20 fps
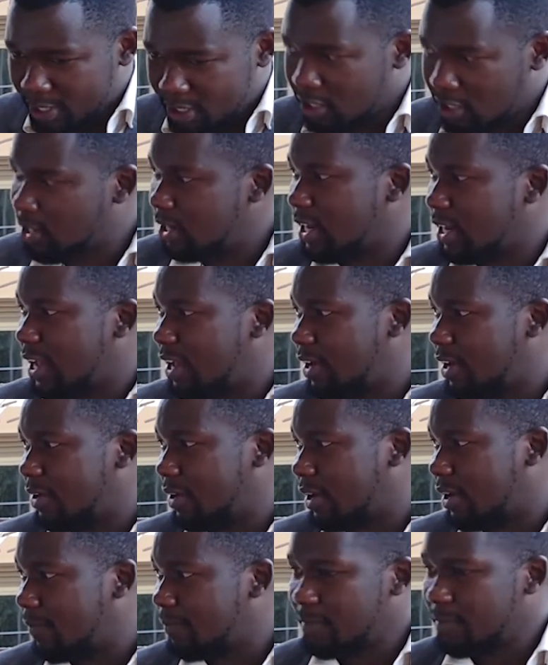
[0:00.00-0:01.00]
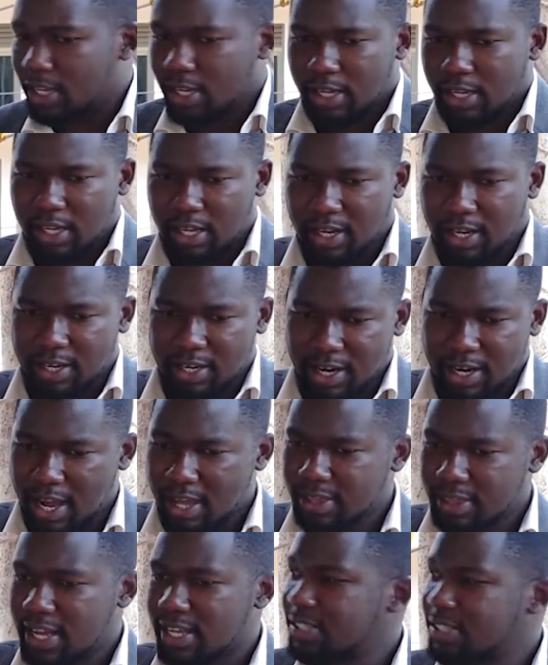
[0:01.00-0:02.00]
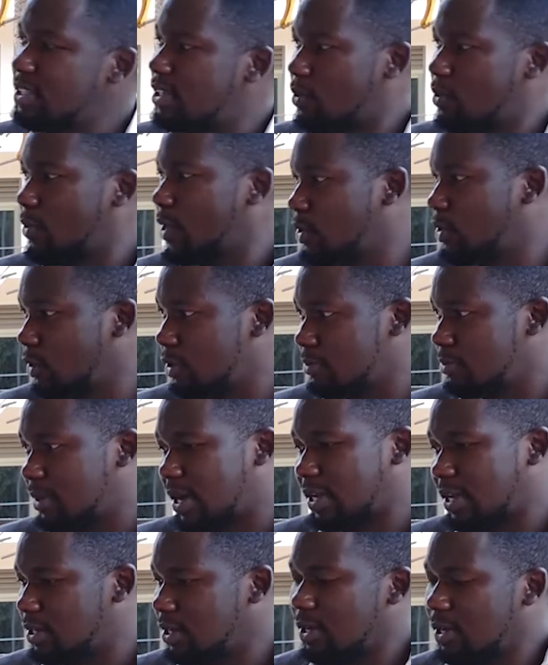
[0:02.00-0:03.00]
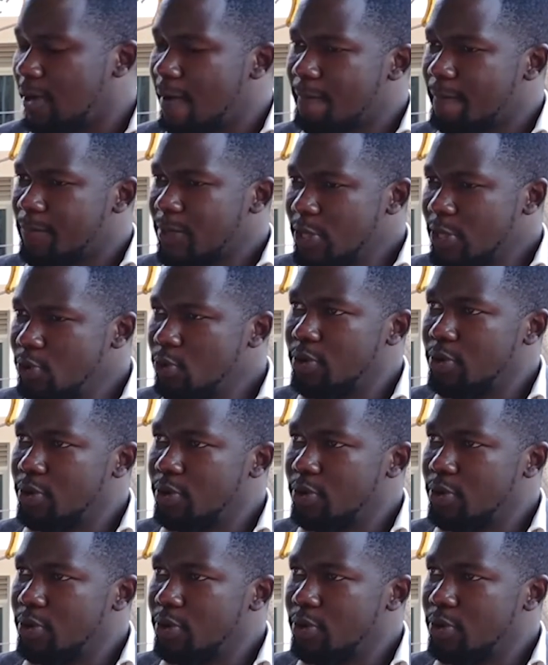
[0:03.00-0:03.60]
In this particular area. In the others, we don't mind.